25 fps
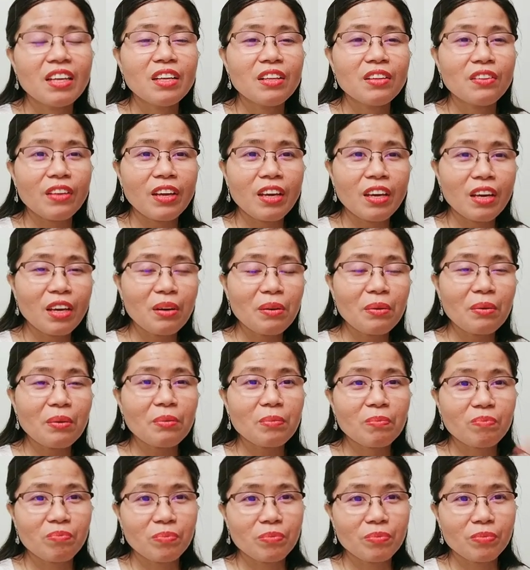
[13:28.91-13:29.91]
Thank you,
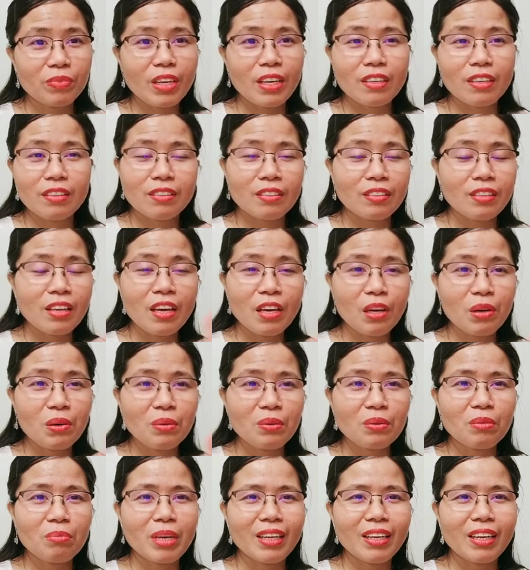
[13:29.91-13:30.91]
and see you
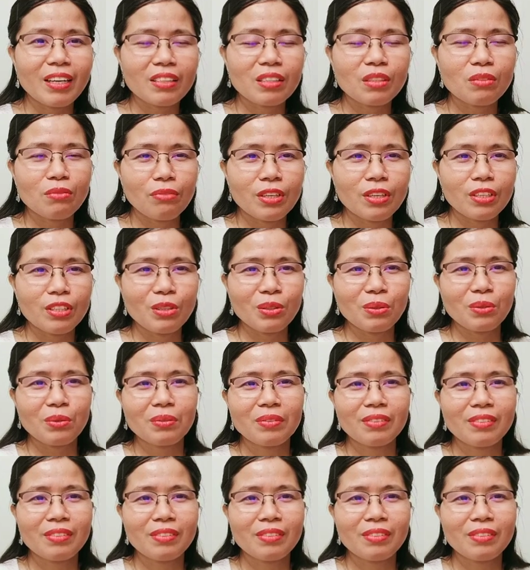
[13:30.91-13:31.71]
on my next video.